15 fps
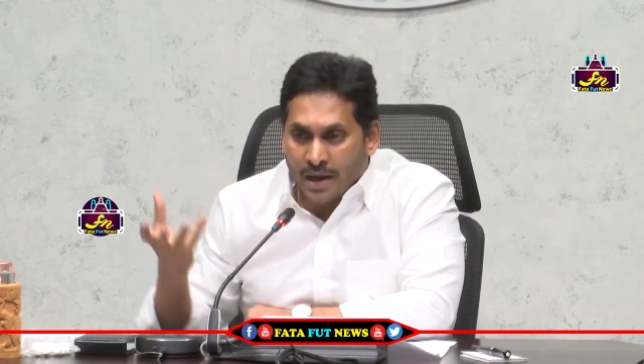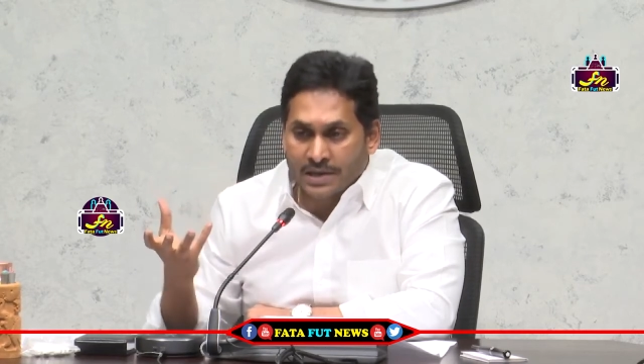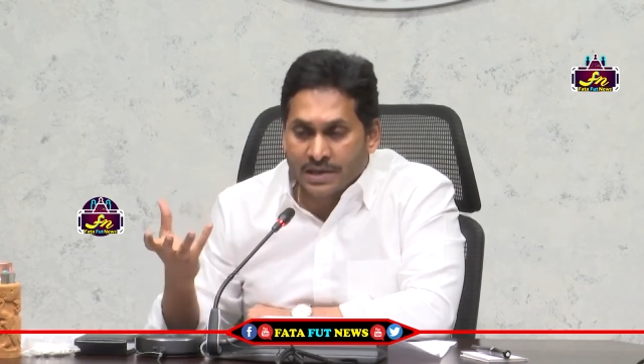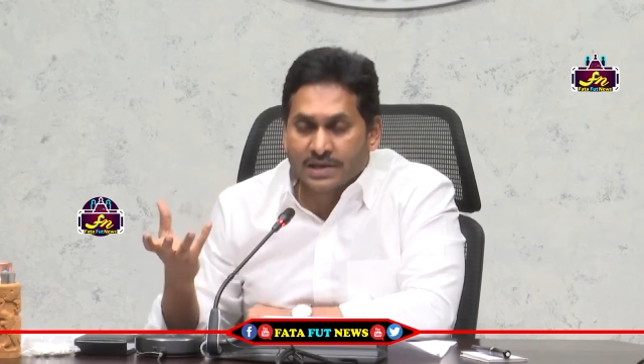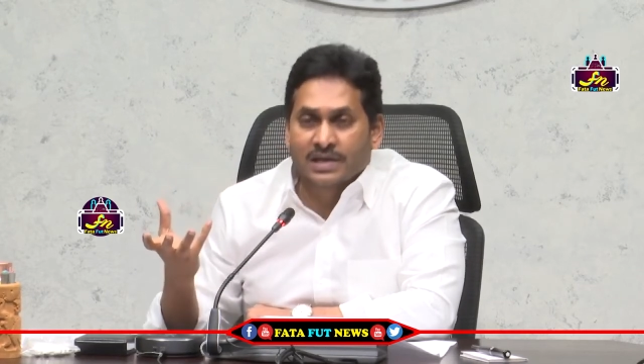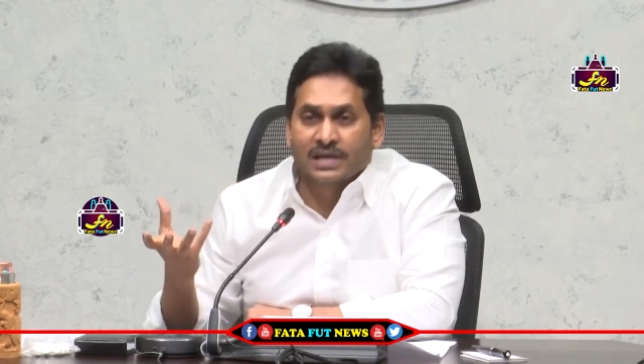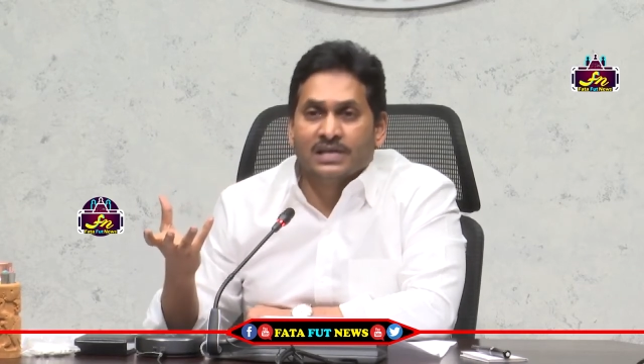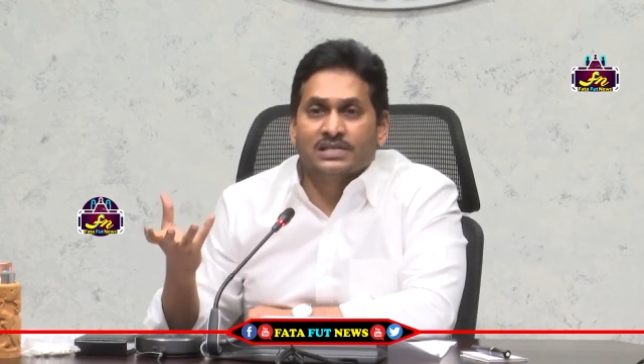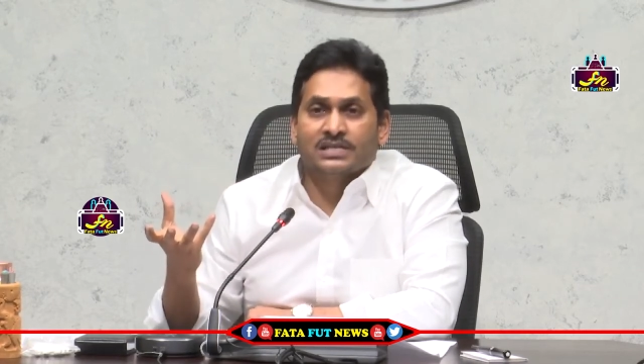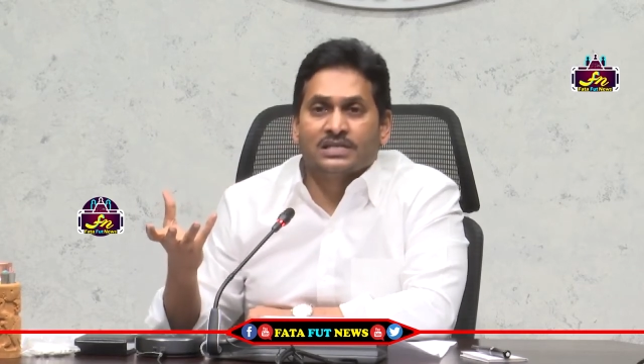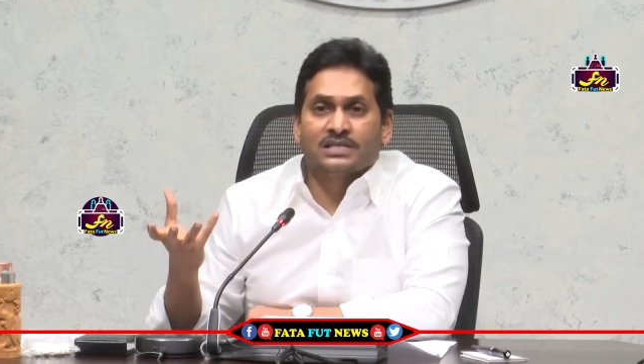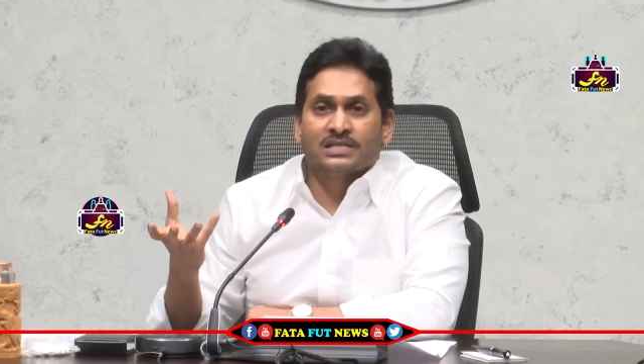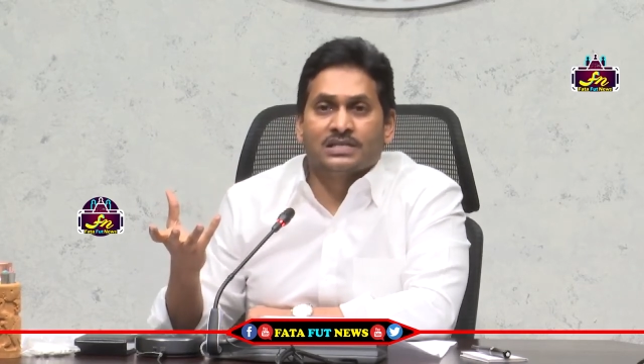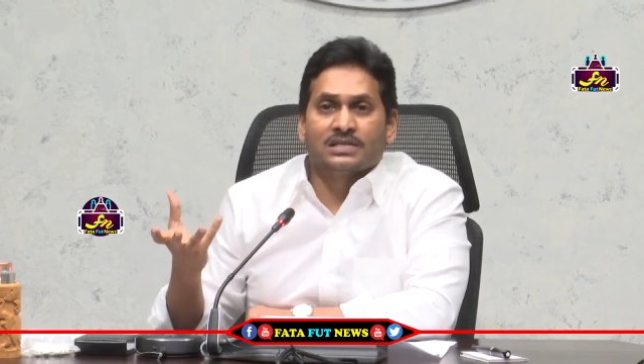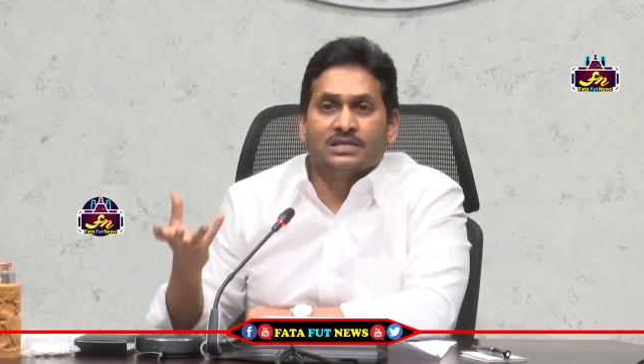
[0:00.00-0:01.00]
Minor
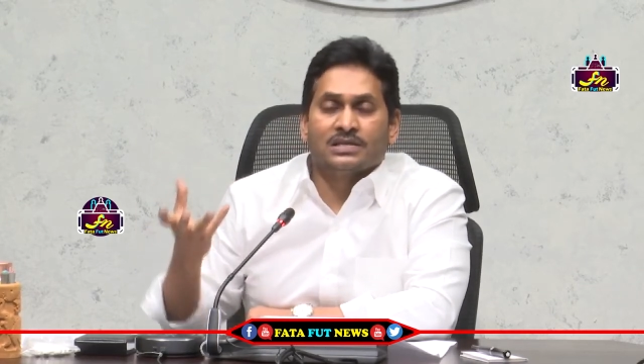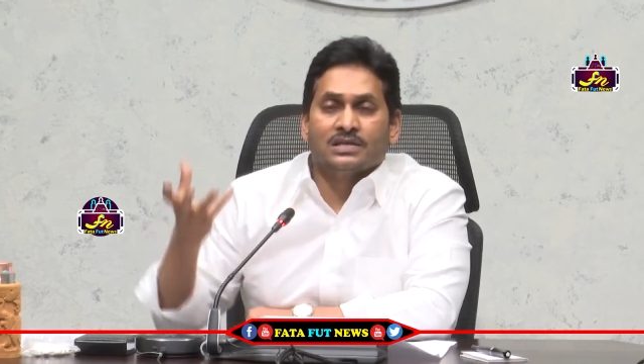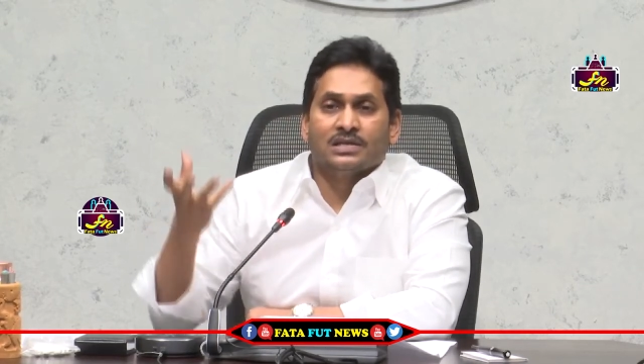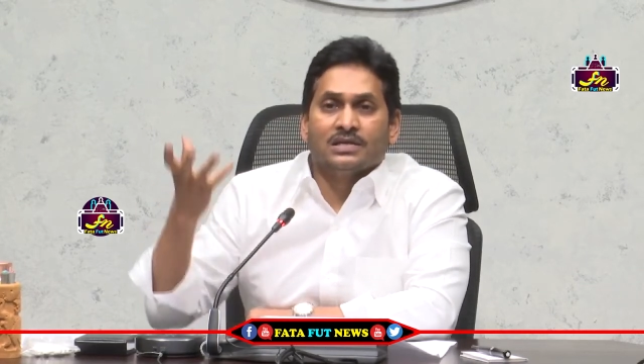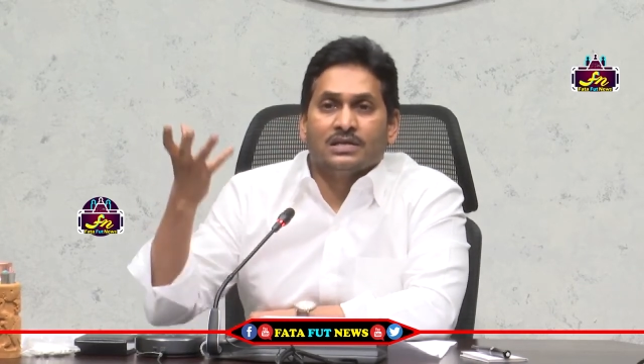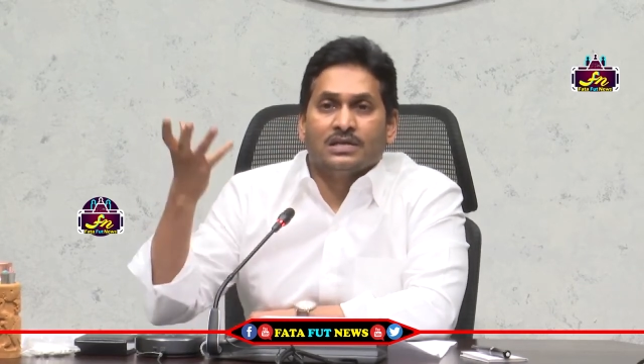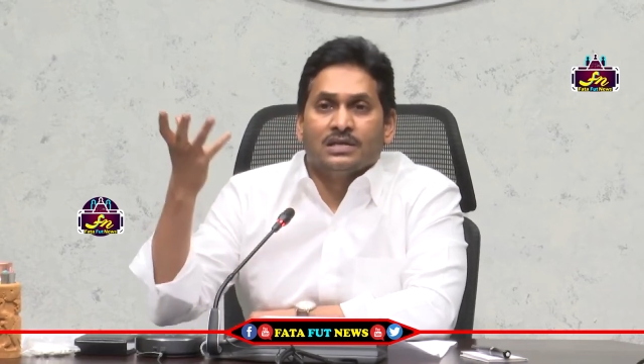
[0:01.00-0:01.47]
cases